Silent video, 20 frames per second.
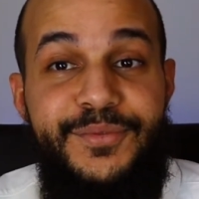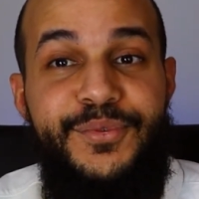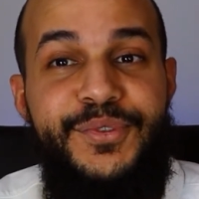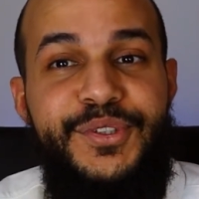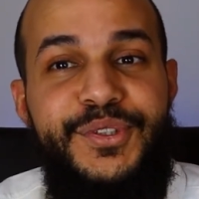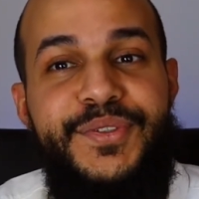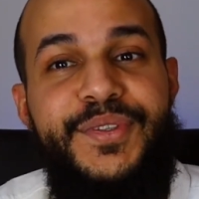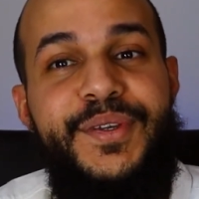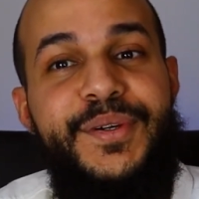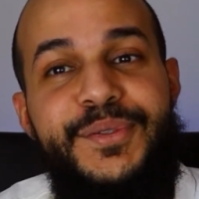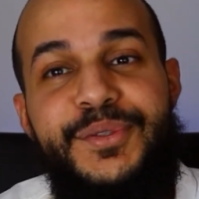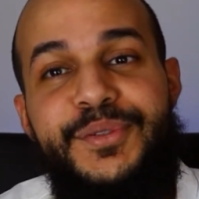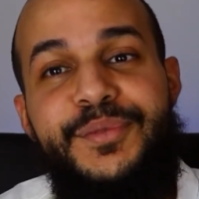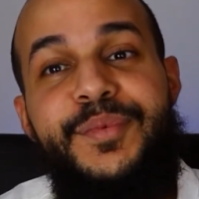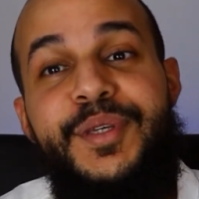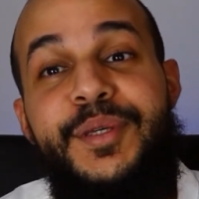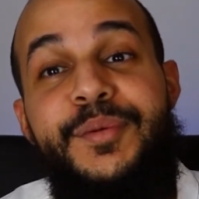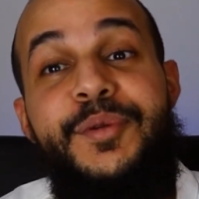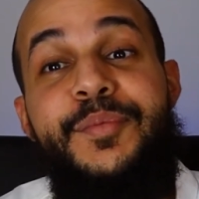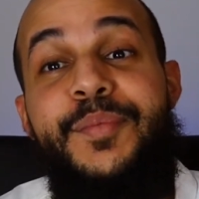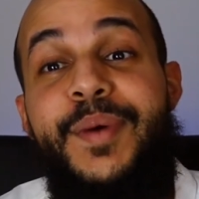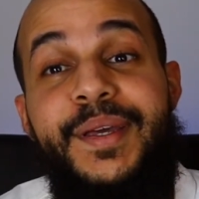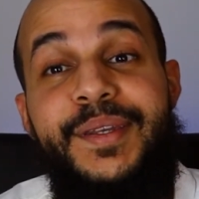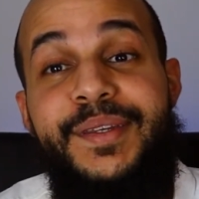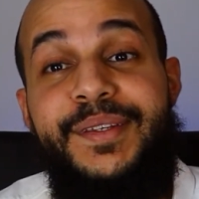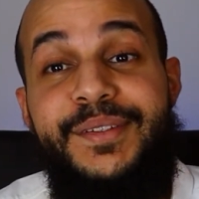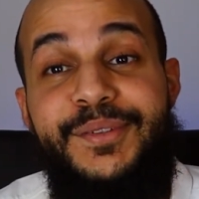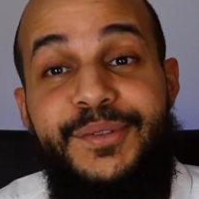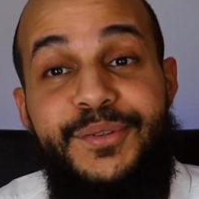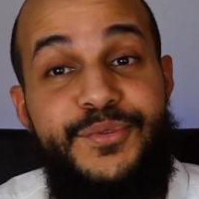we start maybe
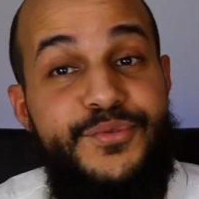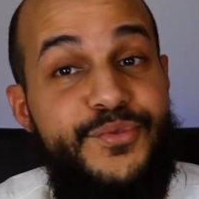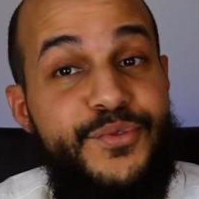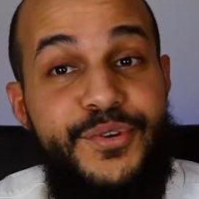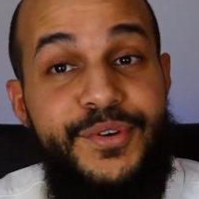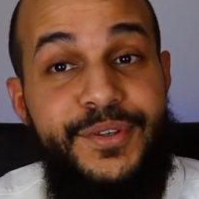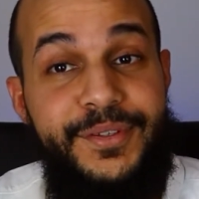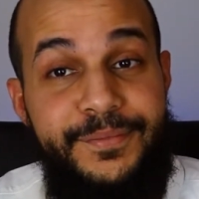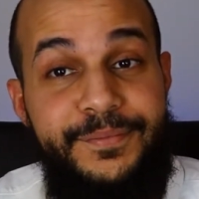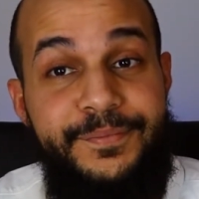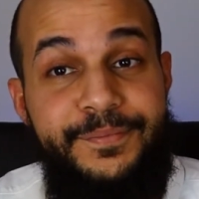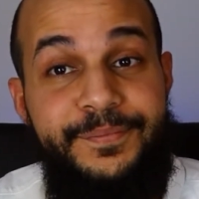panic or worry.